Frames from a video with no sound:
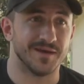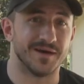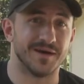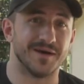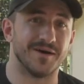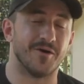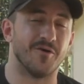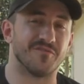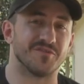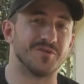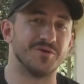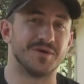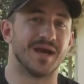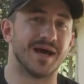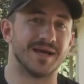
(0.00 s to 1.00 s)
Uh,
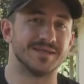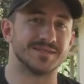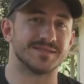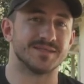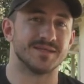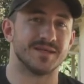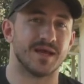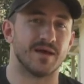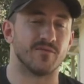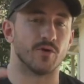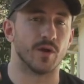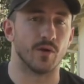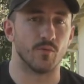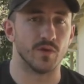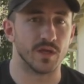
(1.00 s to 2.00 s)
hopefully you guys have a
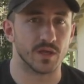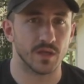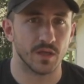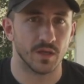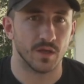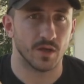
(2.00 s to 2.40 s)
great week.